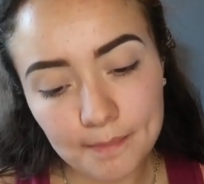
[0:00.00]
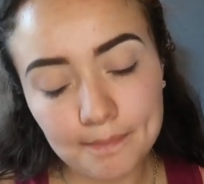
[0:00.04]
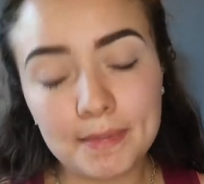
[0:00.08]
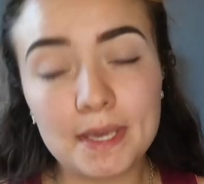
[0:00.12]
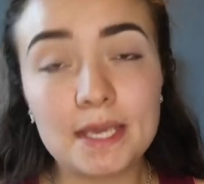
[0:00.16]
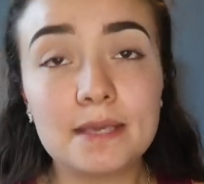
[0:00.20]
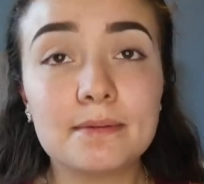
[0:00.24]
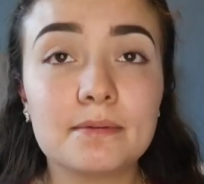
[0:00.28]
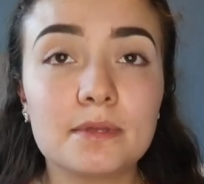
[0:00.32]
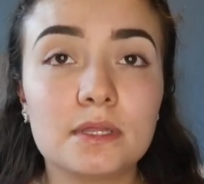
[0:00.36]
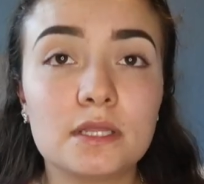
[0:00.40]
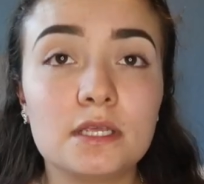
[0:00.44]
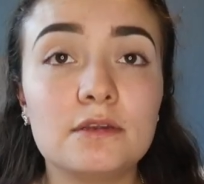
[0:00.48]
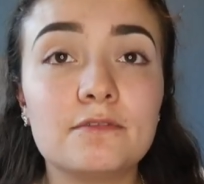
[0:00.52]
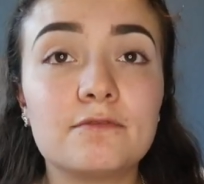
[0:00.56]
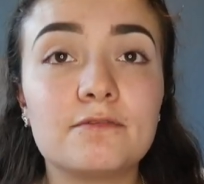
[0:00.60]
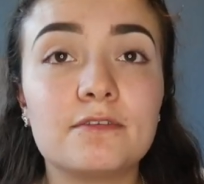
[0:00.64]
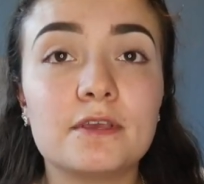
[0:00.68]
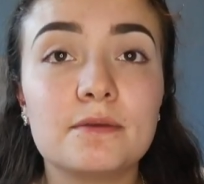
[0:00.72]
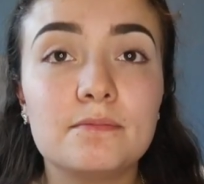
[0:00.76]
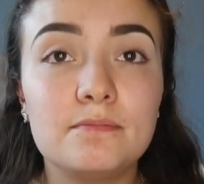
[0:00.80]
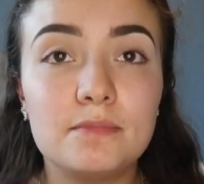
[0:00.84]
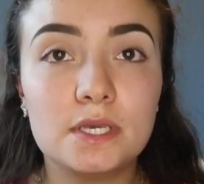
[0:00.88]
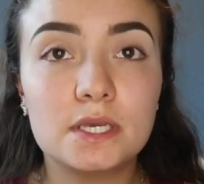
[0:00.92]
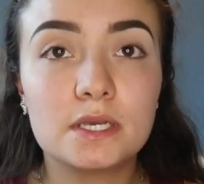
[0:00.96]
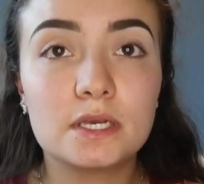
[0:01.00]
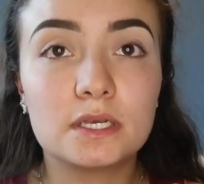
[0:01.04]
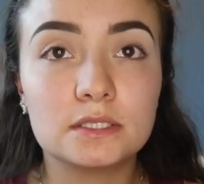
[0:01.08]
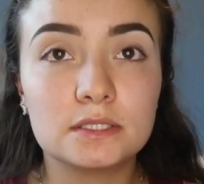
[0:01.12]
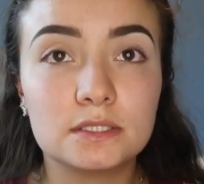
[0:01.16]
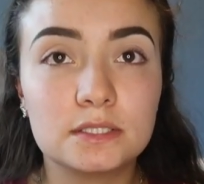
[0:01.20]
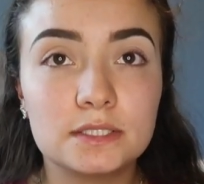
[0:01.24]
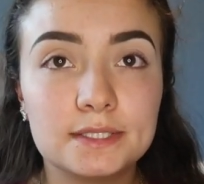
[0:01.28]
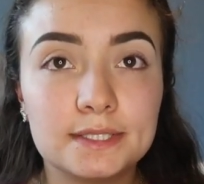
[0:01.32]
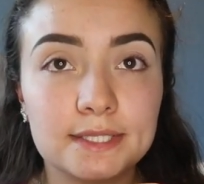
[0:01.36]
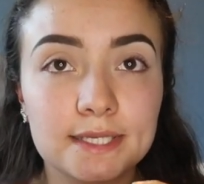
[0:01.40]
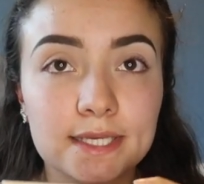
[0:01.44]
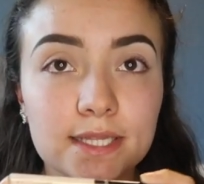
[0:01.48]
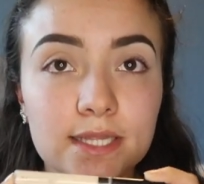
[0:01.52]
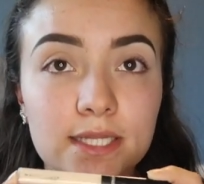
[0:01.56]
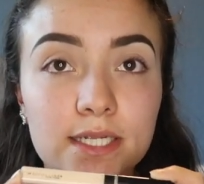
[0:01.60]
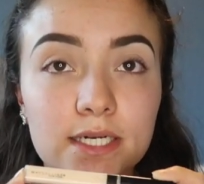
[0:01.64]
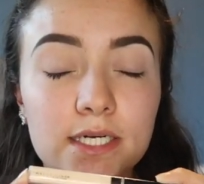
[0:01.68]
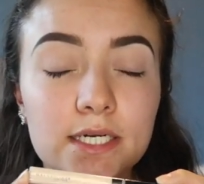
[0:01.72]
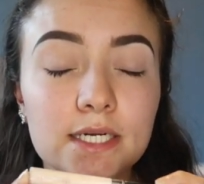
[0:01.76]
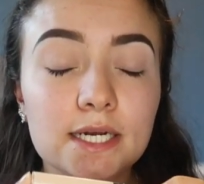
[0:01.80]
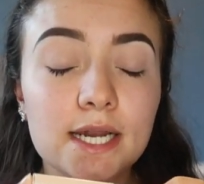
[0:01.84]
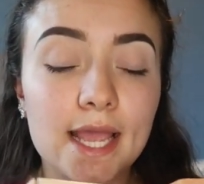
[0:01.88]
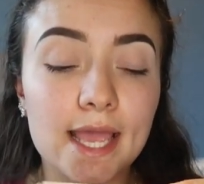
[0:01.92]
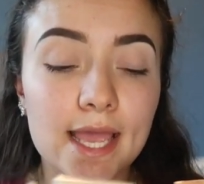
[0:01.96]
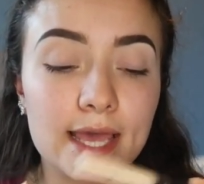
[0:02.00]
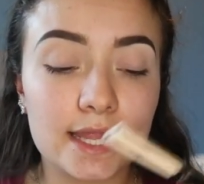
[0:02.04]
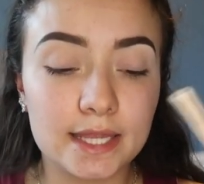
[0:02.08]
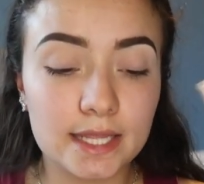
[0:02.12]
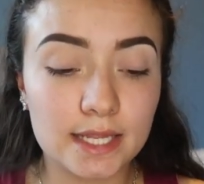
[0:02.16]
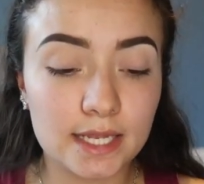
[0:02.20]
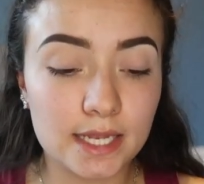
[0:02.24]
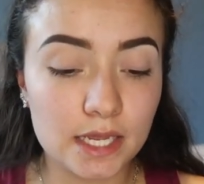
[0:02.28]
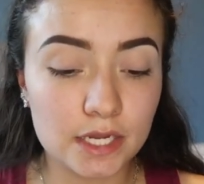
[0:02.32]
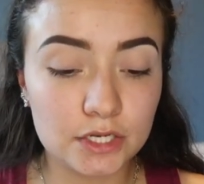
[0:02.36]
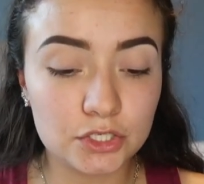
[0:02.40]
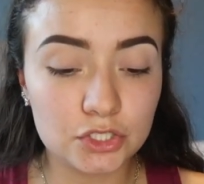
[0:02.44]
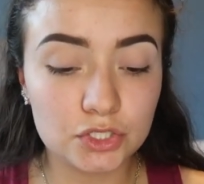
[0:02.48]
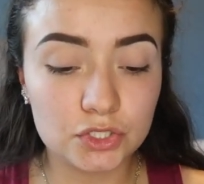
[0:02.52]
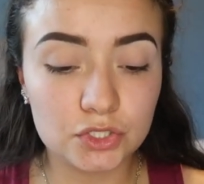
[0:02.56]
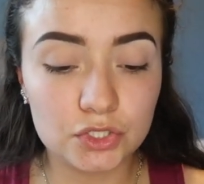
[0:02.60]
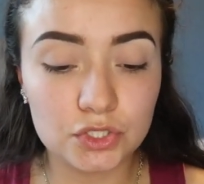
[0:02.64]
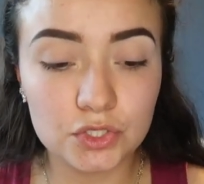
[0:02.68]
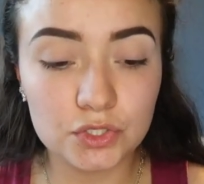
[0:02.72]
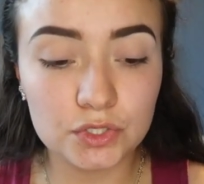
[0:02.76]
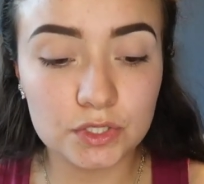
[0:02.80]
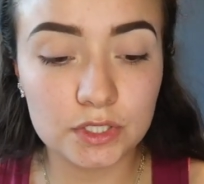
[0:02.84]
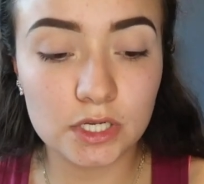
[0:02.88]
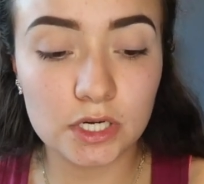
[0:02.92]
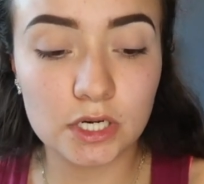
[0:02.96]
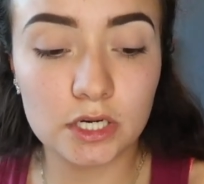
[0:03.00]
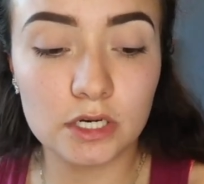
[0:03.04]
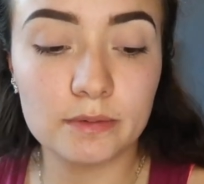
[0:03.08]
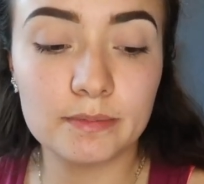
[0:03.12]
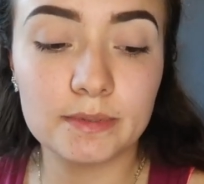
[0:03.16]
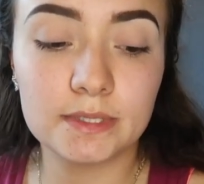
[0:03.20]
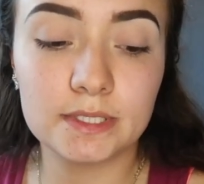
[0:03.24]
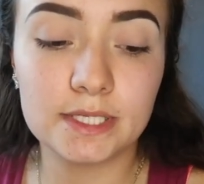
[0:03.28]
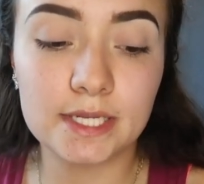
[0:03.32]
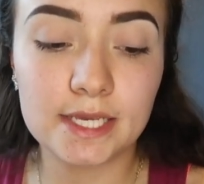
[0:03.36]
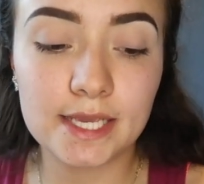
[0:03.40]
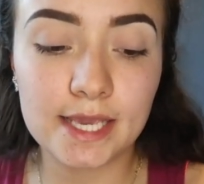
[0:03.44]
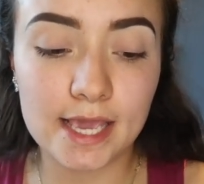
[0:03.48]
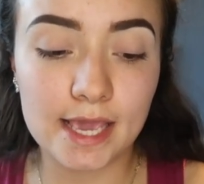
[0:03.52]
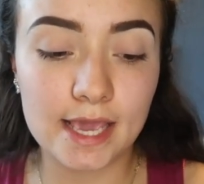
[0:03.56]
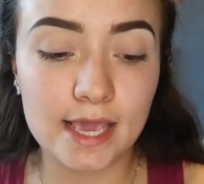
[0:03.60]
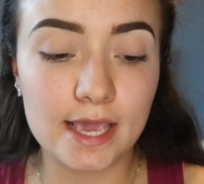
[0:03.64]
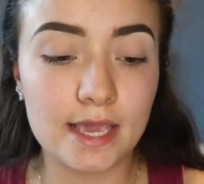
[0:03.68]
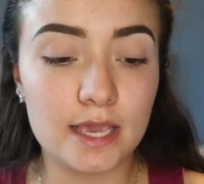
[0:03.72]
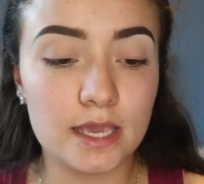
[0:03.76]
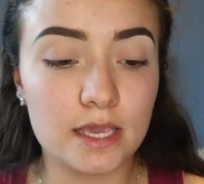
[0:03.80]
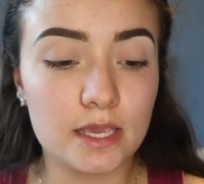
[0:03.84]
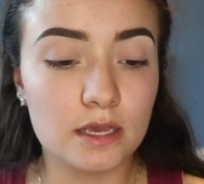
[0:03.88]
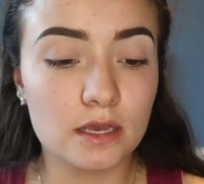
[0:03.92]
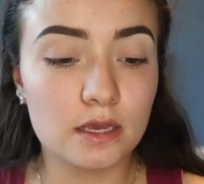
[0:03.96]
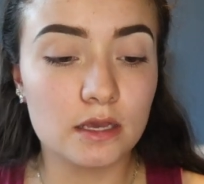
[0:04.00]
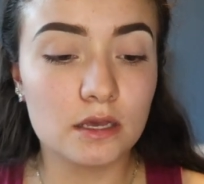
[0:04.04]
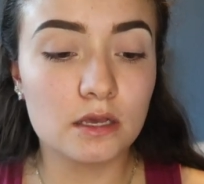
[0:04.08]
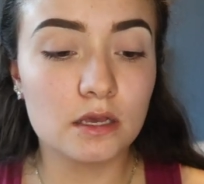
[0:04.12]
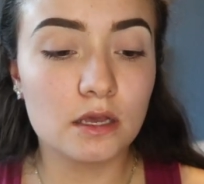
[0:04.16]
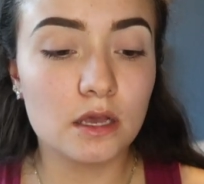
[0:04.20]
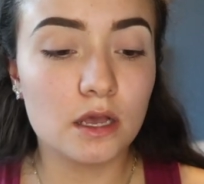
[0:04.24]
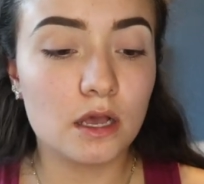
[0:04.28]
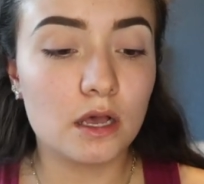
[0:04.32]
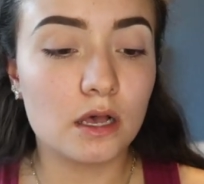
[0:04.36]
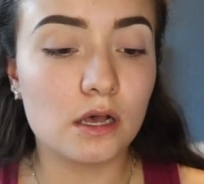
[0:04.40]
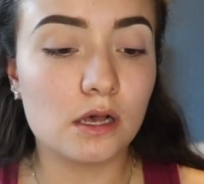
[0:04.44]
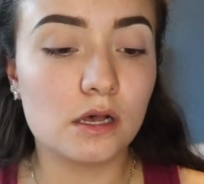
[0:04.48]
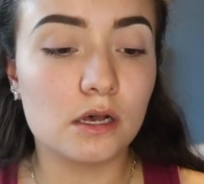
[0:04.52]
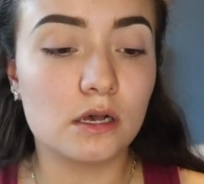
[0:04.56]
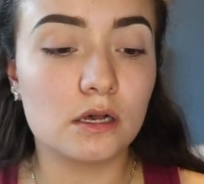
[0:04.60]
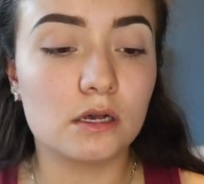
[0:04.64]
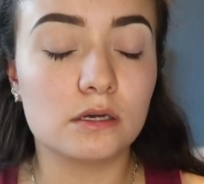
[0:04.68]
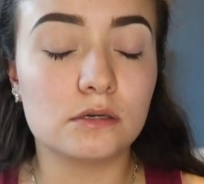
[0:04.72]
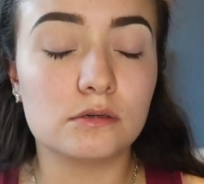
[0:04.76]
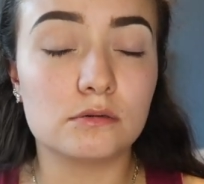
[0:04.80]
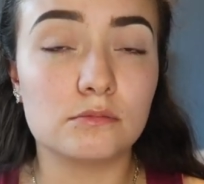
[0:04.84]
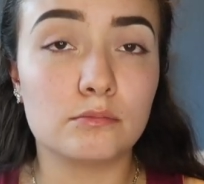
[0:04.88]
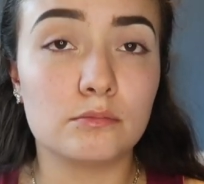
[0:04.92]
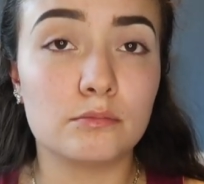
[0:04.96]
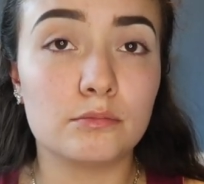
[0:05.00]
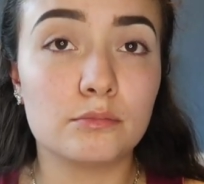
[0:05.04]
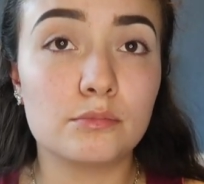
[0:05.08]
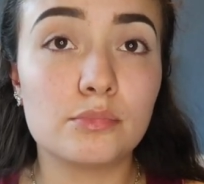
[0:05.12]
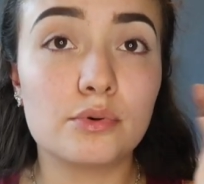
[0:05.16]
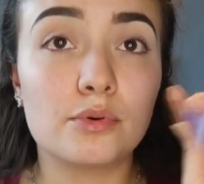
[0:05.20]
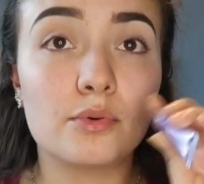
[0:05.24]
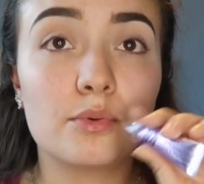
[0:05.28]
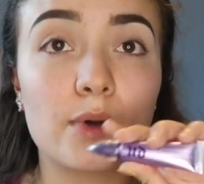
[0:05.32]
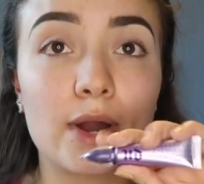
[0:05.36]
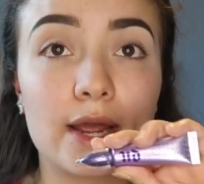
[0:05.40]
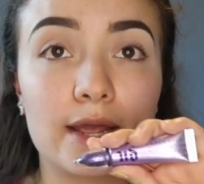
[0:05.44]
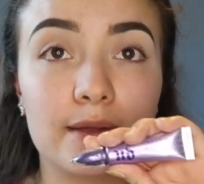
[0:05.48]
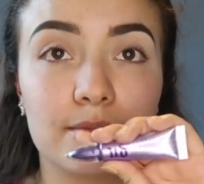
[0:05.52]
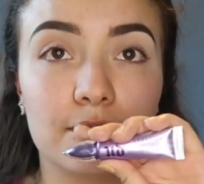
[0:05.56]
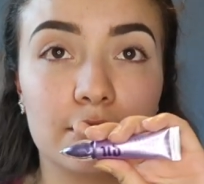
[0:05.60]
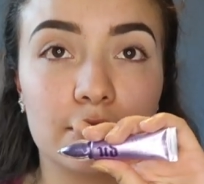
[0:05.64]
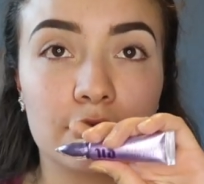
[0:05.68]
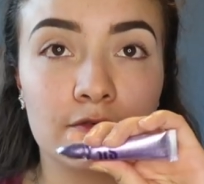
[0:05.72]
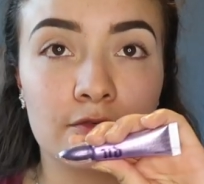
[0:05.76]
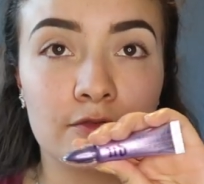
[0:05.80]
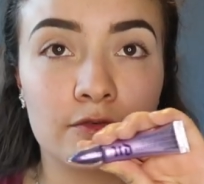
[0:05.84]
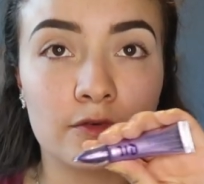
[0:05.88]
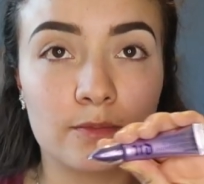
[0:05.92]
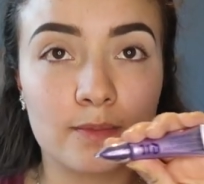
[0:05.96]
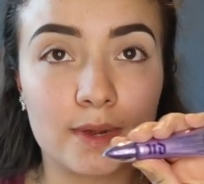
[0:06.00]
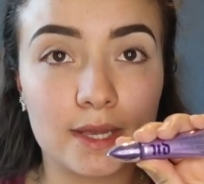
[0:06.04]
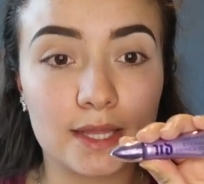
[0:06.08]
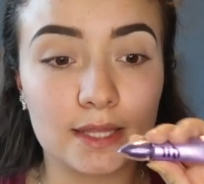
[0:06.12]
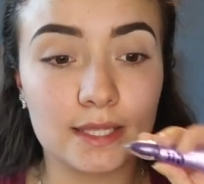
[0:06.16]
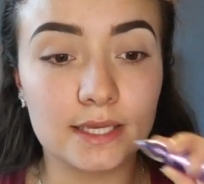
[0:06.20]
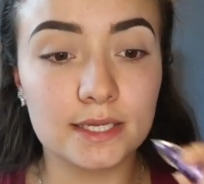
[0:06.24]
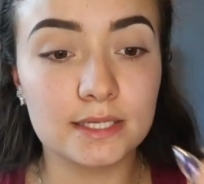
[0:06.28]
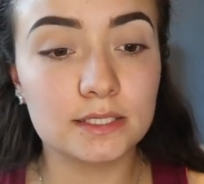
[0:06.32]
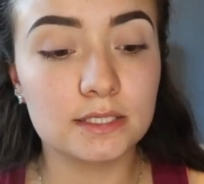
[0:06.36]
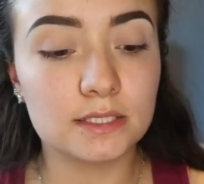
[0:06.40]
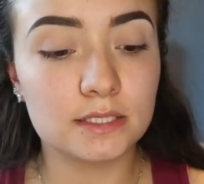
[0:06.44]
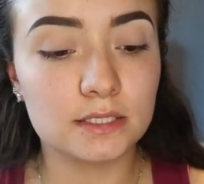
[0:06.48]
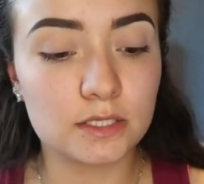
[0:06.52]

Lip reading: Maybelline Fit Me concealer, and then I just used the Urban Decay primer for my lids.